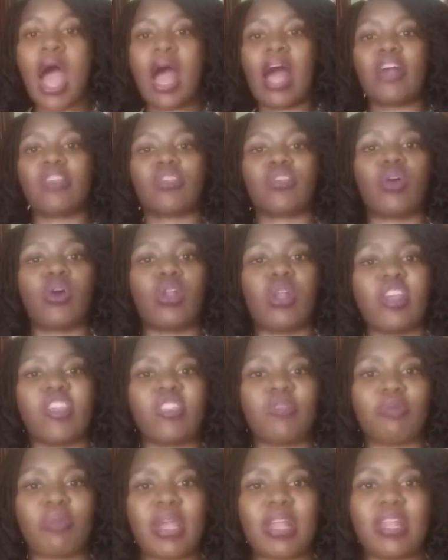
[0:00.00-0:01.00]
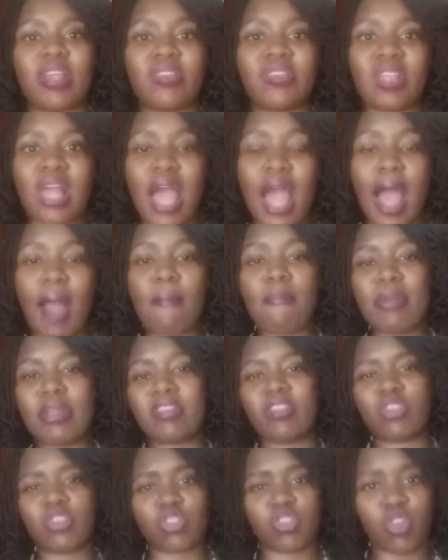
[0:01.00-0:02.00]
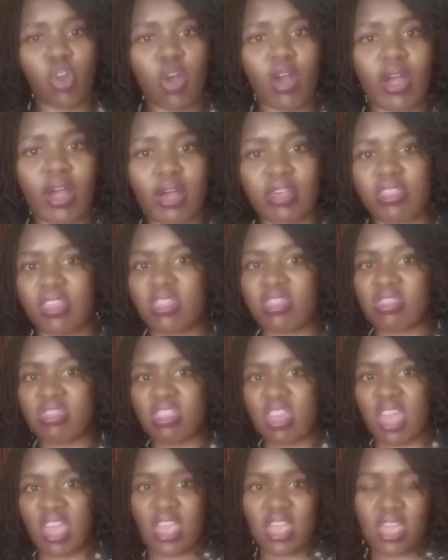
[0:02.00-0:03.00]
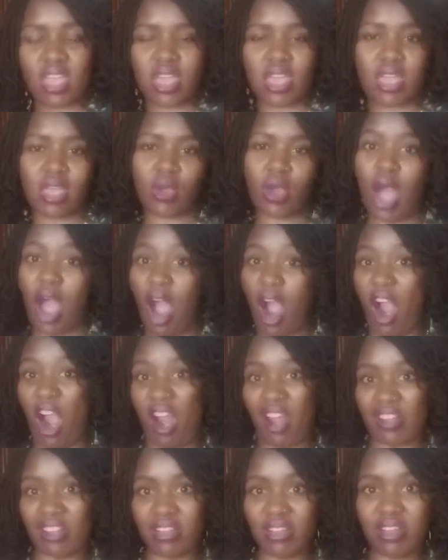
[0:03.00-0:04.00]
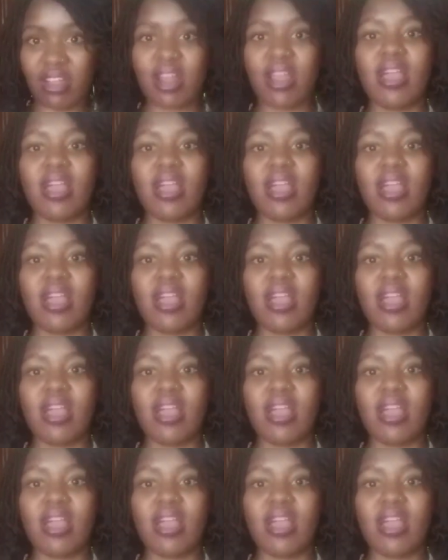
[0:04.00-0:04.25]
has always made us a bit stronger than they are,